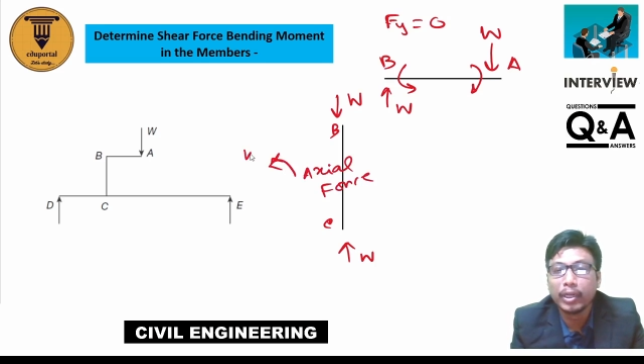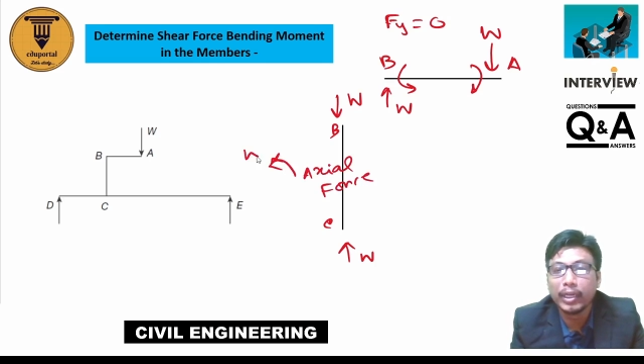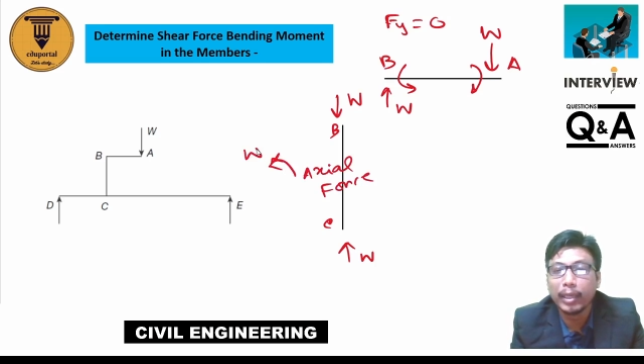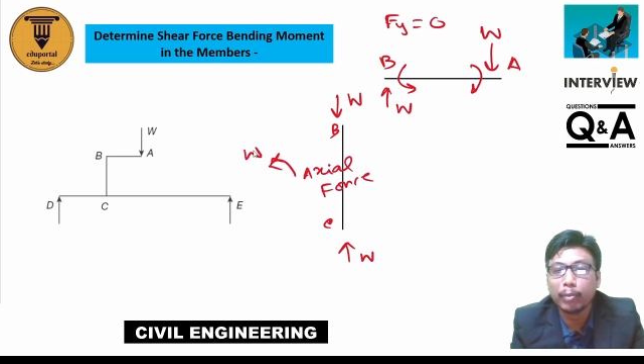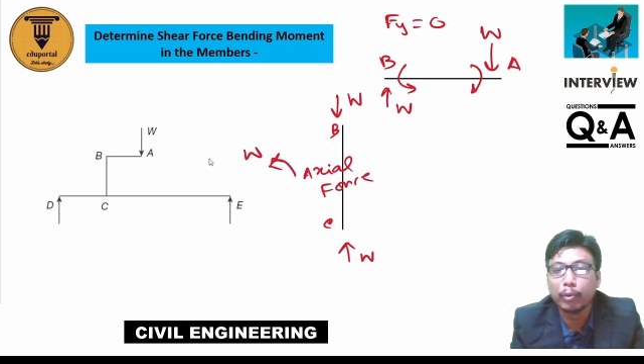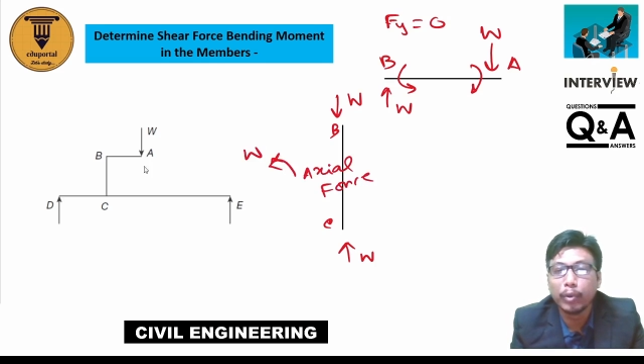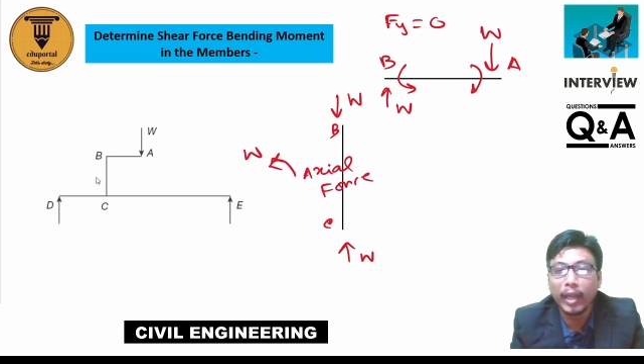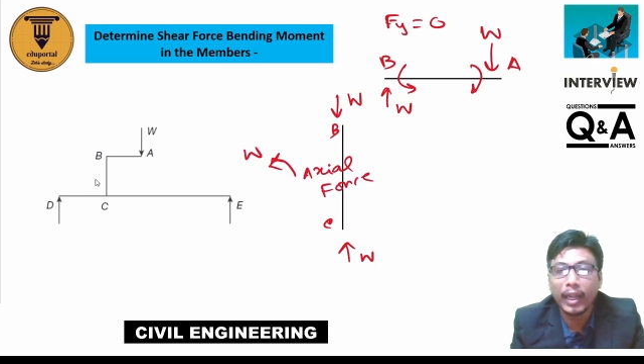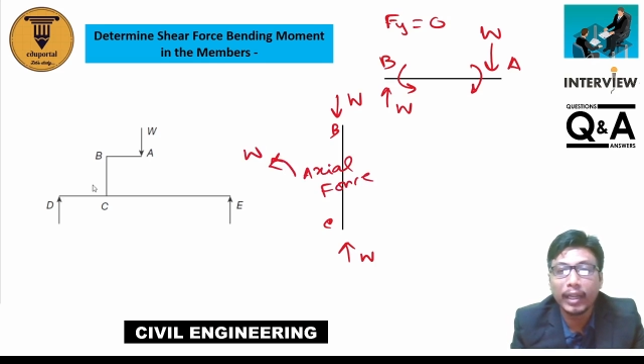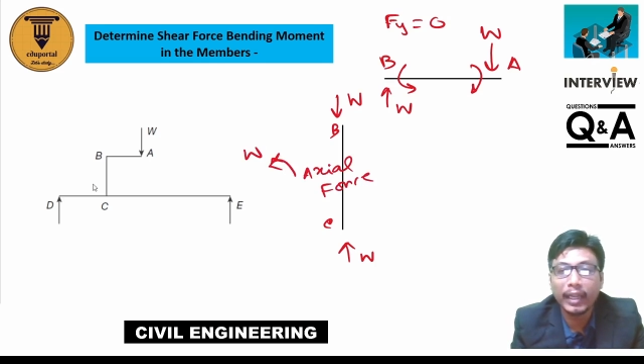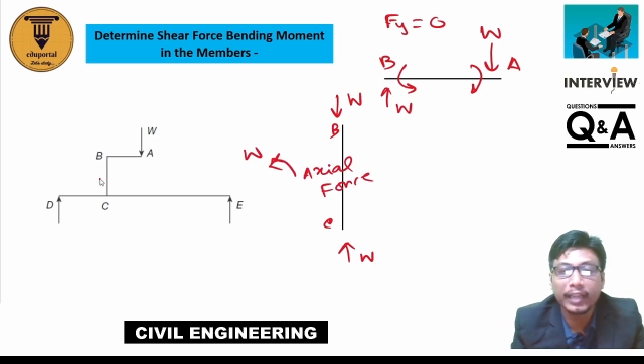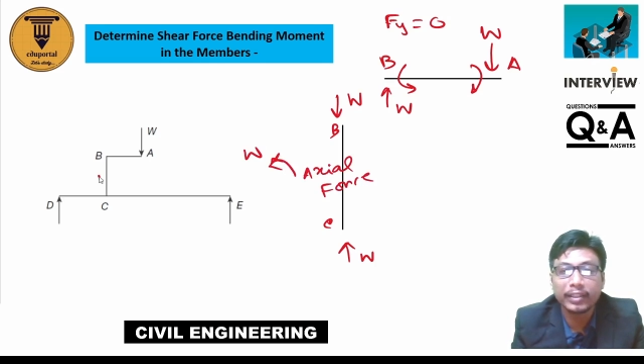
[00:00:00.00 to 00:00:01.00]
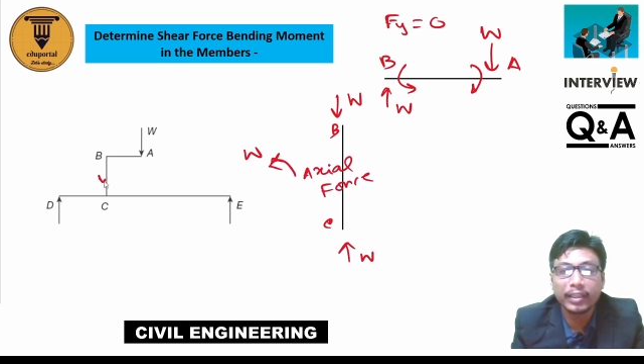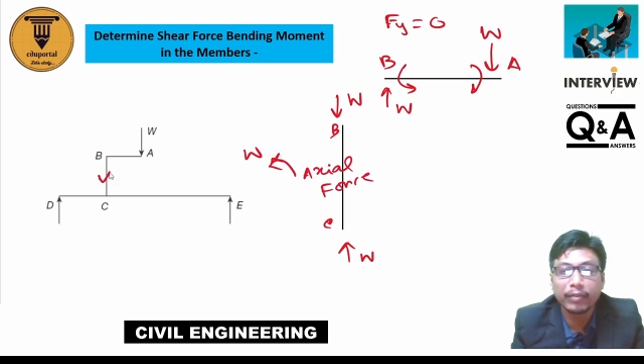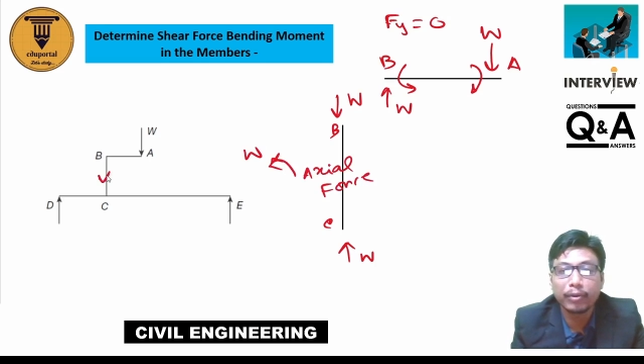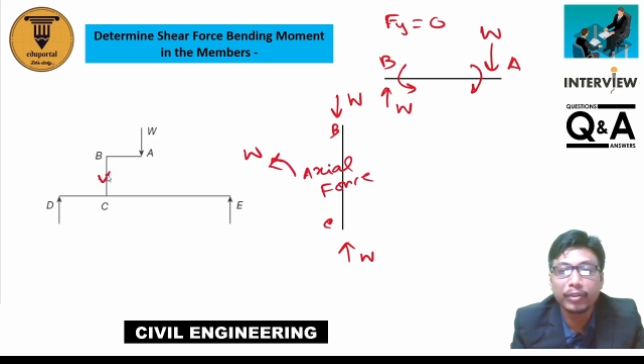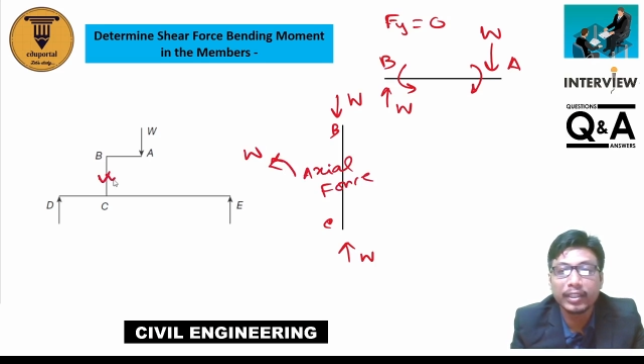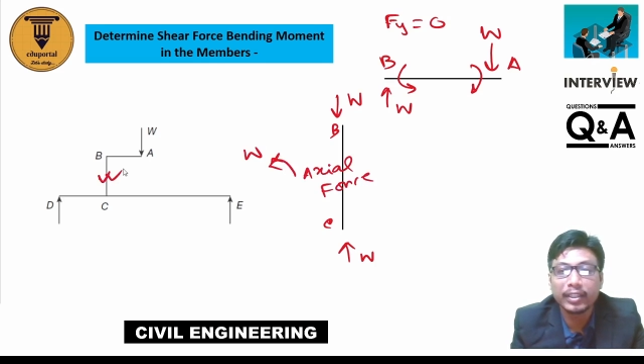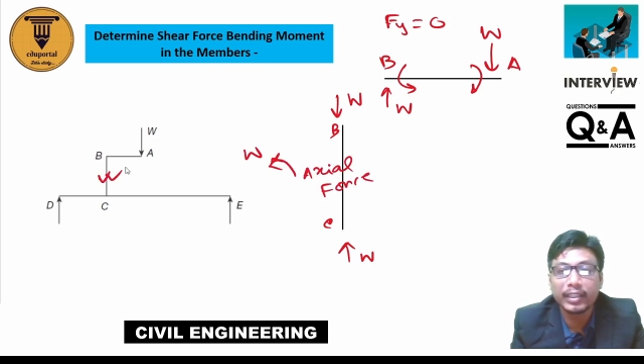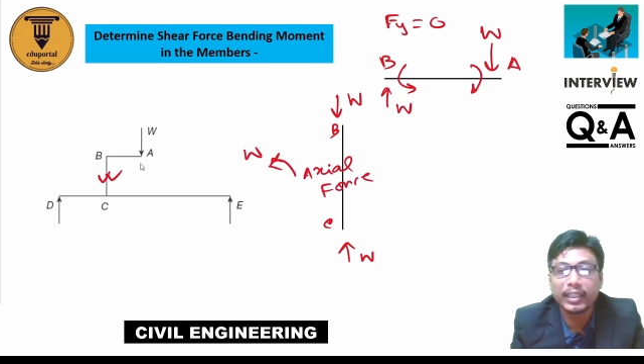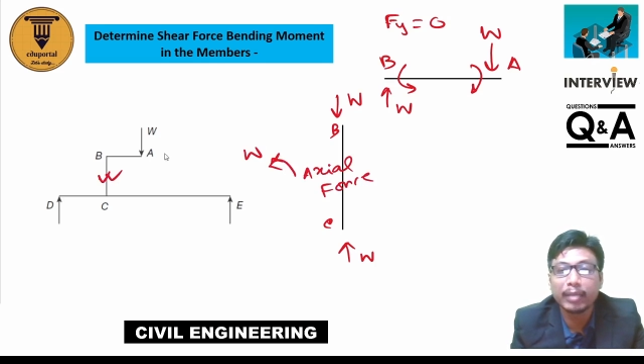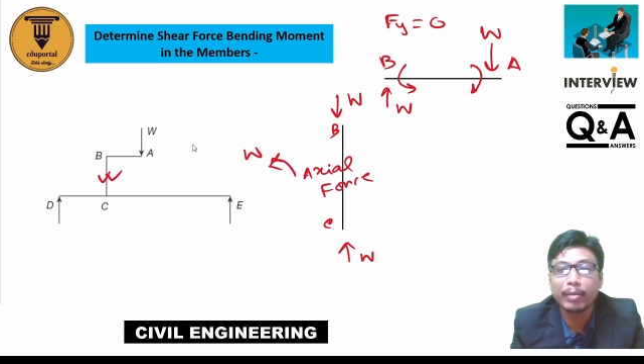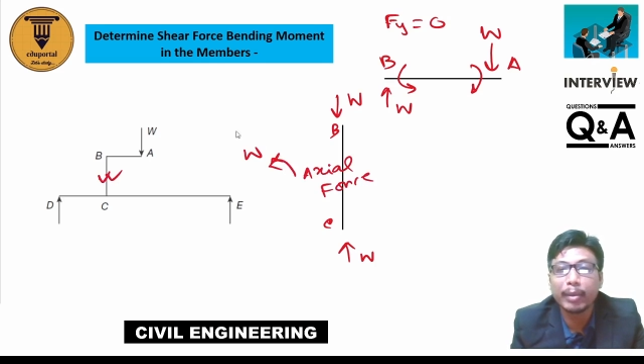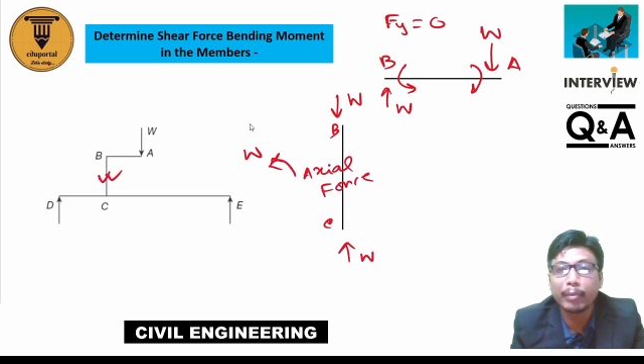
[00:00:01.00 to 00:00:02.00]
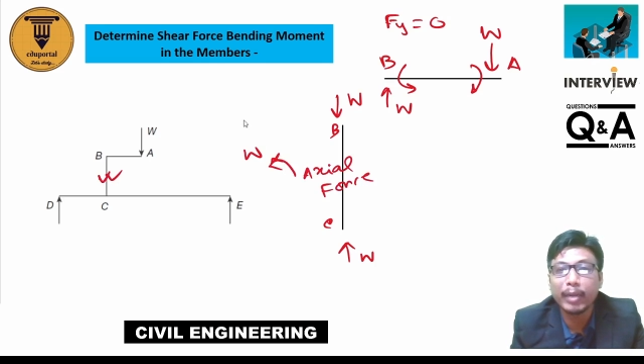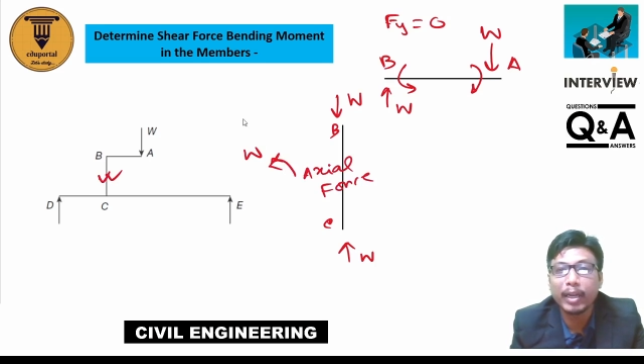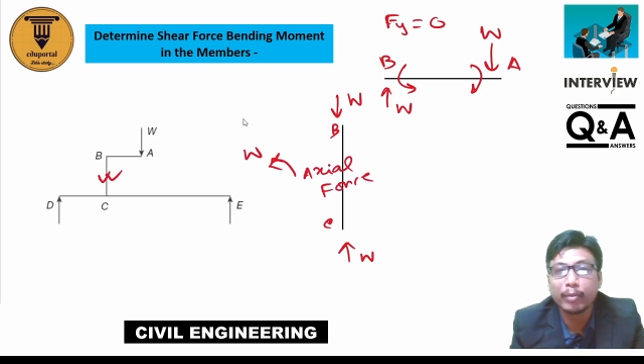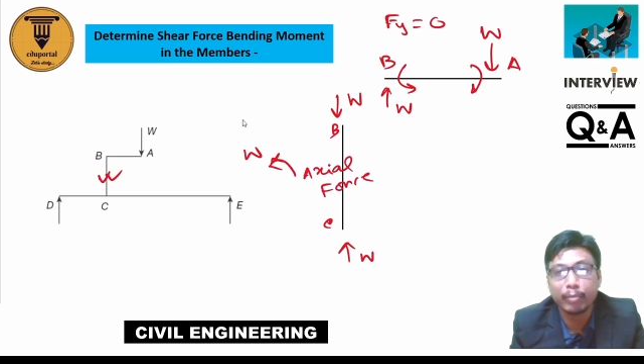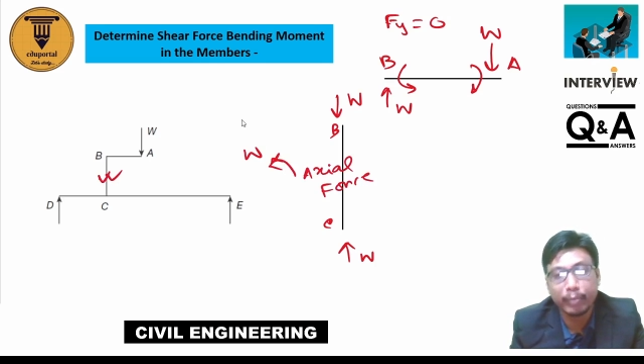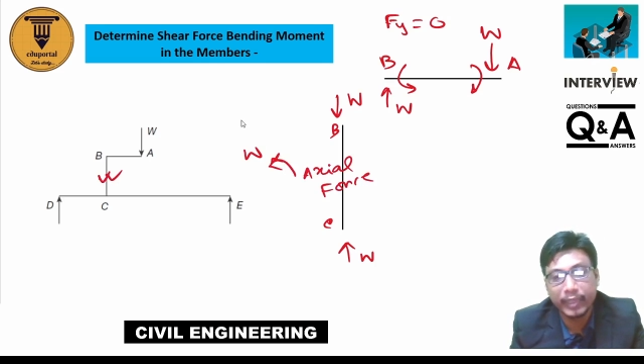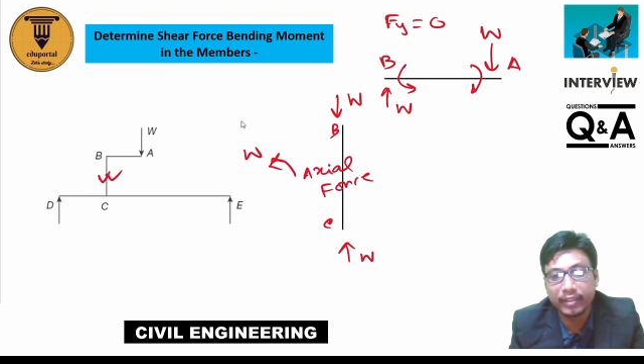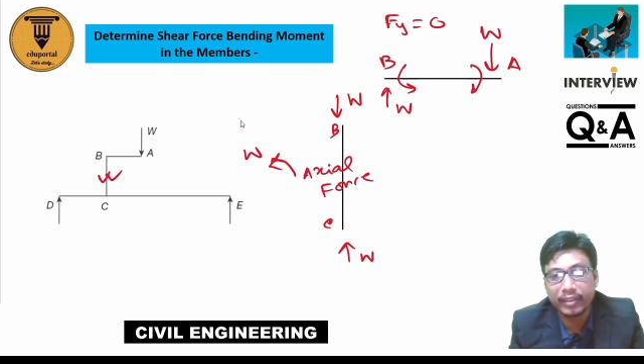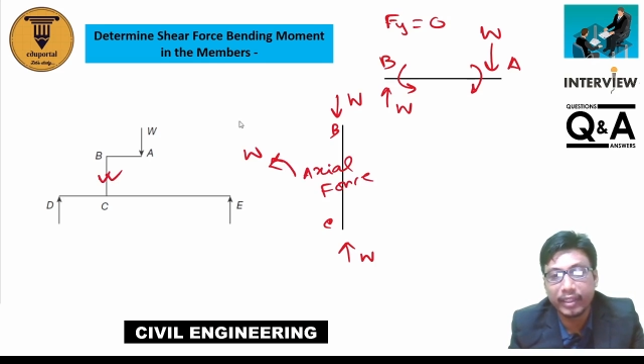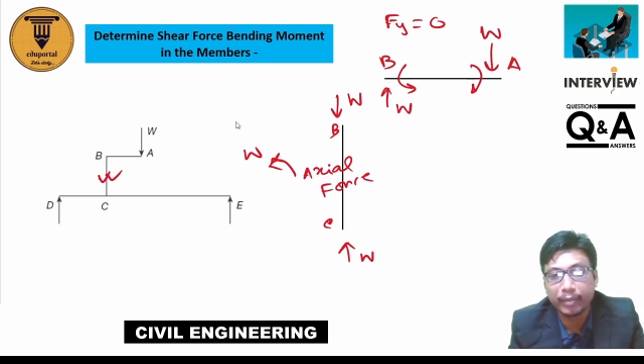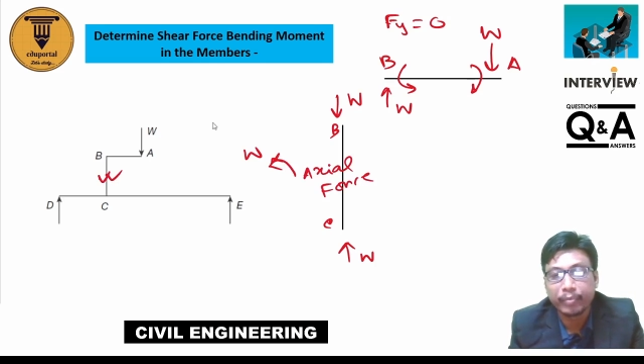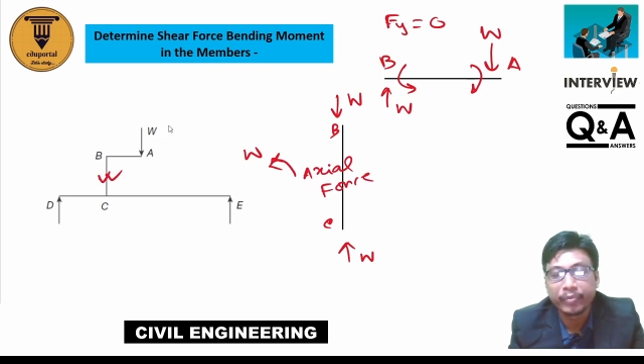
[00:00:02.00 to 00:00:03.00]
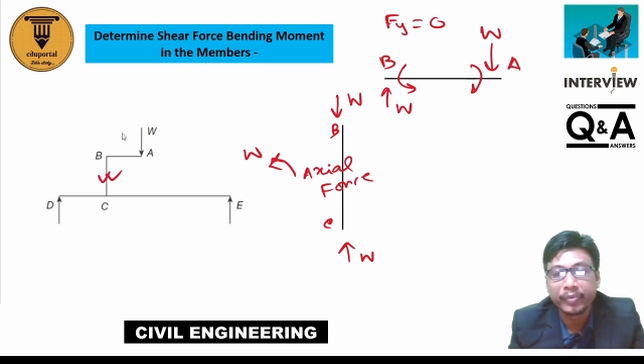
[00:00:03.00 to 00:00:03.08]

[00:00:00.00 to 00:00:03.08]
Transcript: W, and axial force is in the member BC.